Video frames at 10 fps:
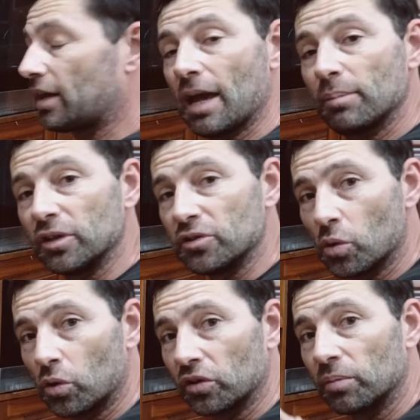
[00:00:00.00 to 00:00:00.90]
cabinet
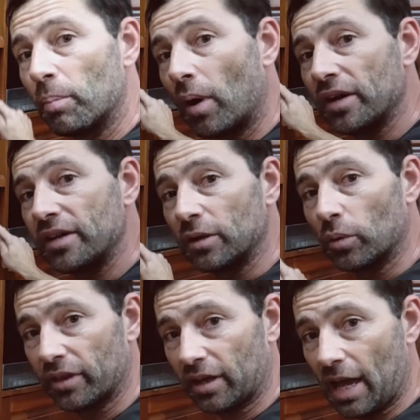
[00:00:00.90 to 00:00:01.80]
door is binding
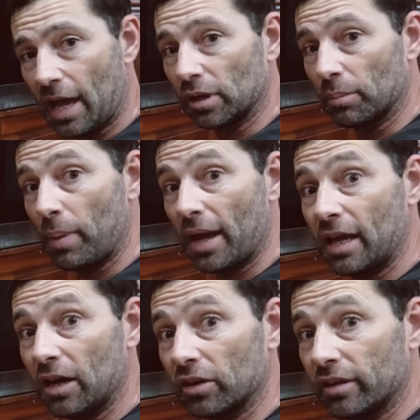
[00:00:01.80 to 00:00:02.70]
with the cabinet back
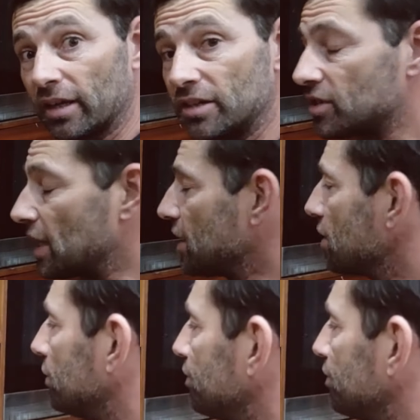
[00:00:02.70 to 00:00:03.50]
here at the hinge end.